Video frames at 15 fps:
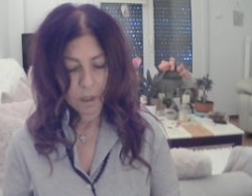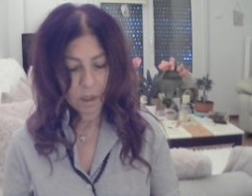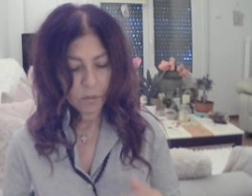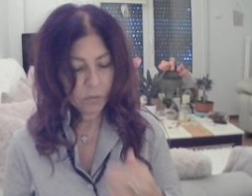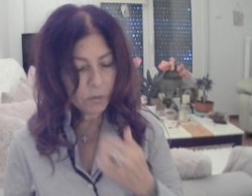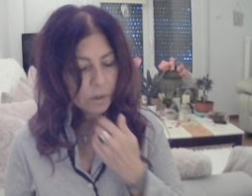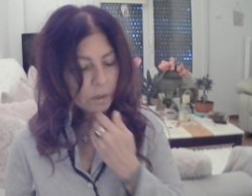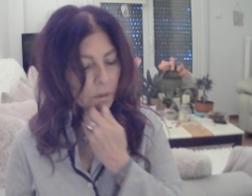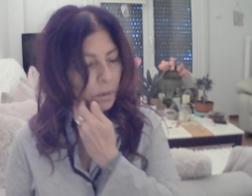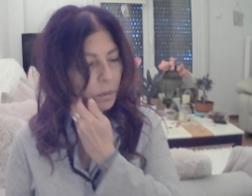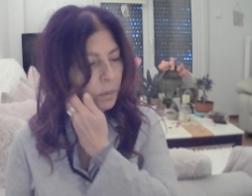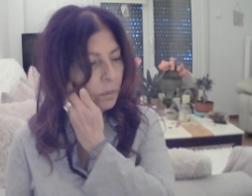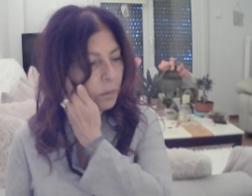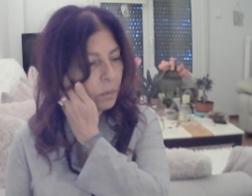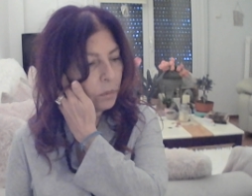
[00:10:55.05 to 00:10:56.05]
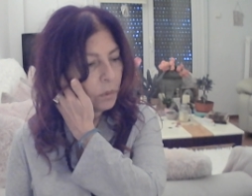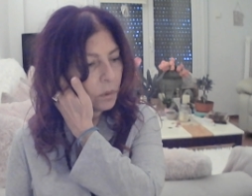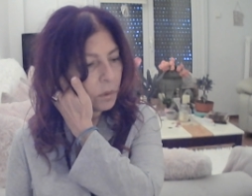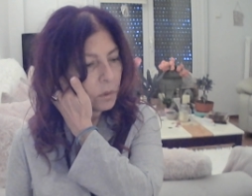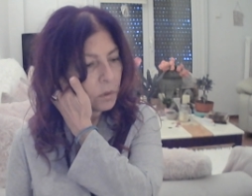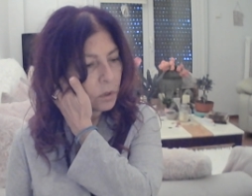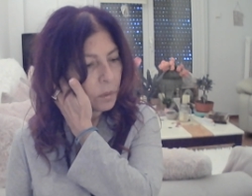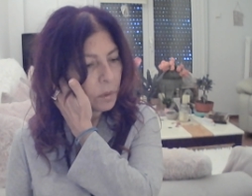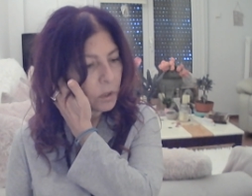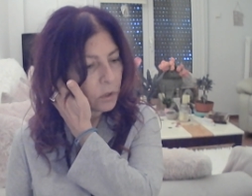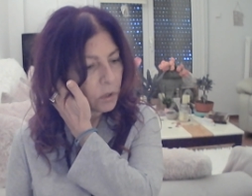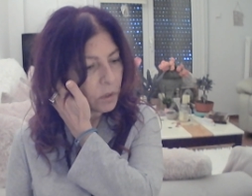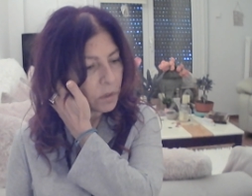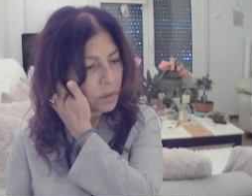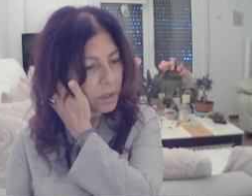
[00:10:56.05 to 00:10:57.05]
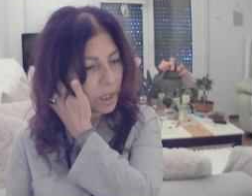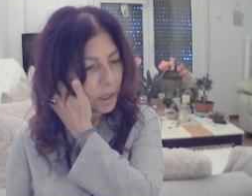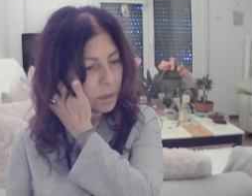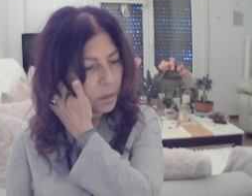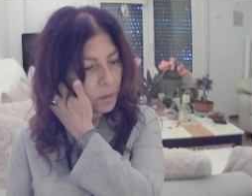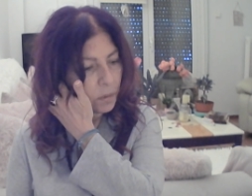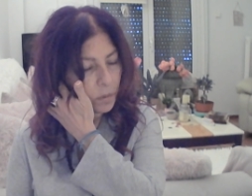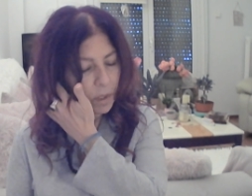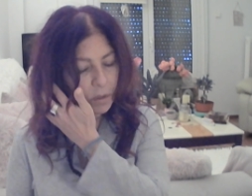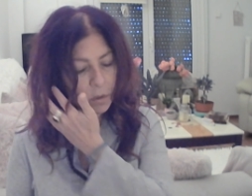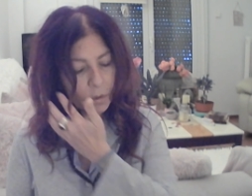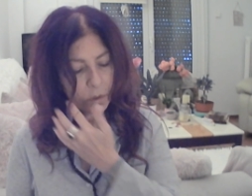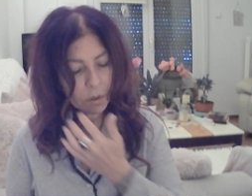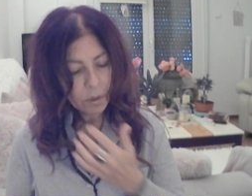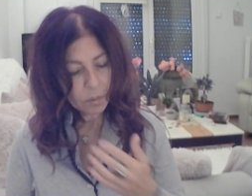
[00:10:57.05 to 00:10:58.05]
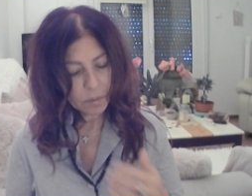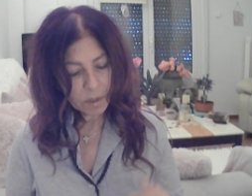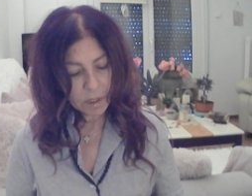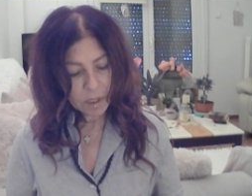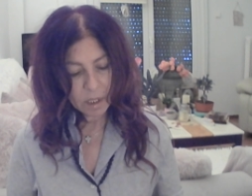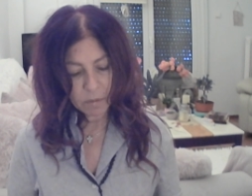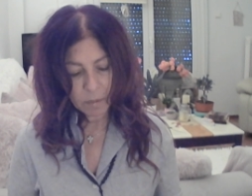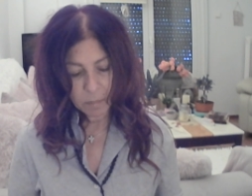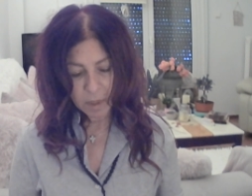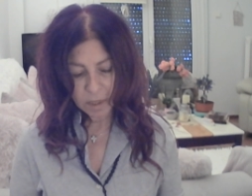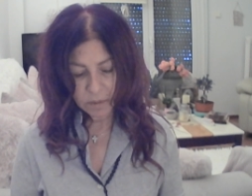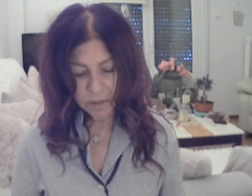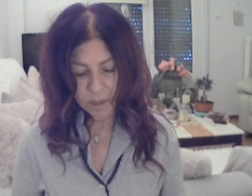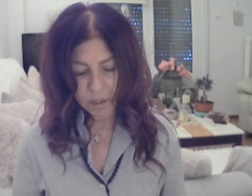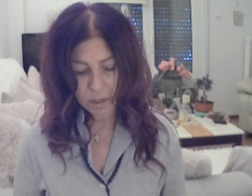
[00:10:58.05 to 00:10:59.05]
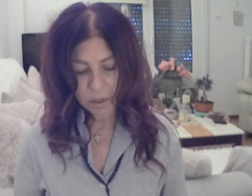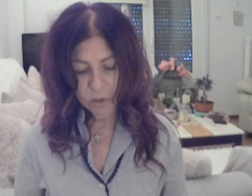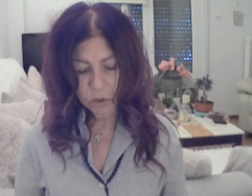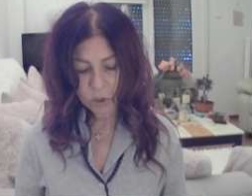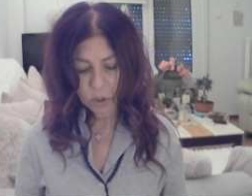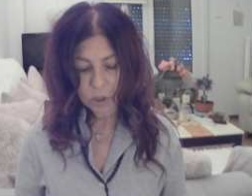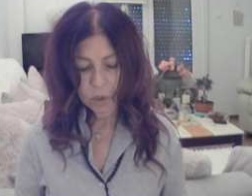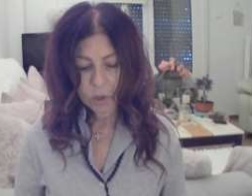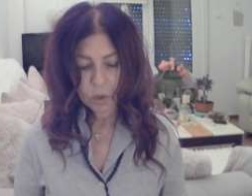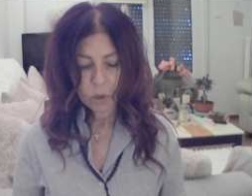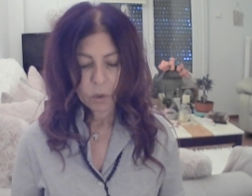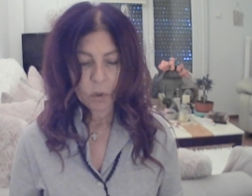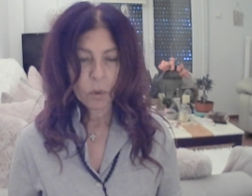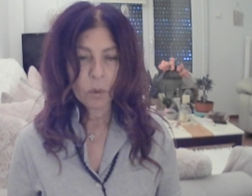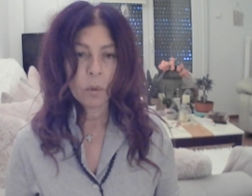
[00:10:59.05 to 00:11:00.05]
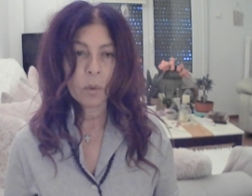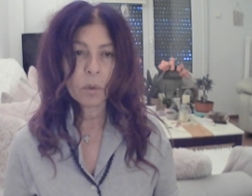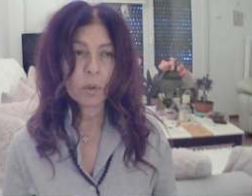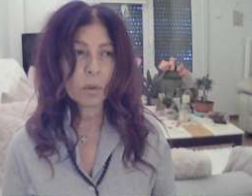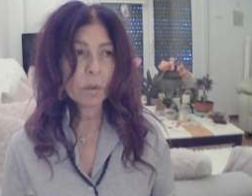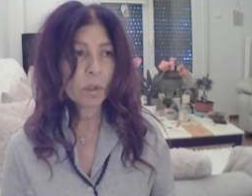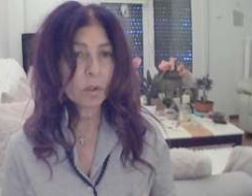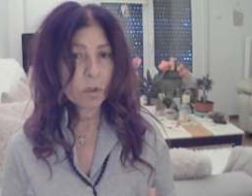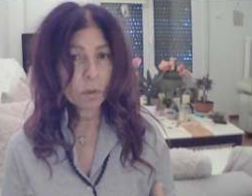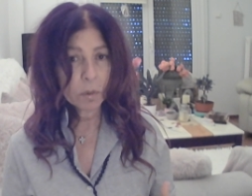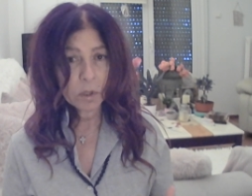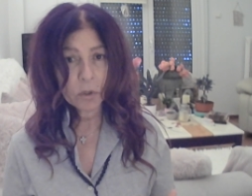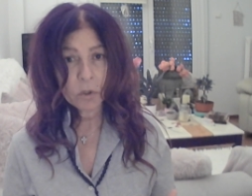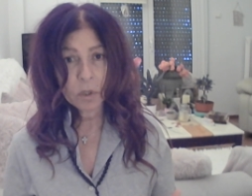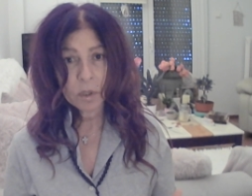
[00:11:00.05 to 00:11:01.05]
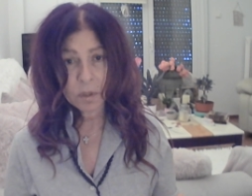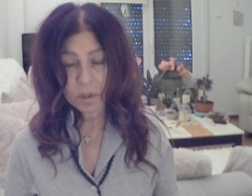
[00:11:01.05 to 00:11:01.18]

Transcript: I feel your intuition is telling you that you're going to receive a message or your intuition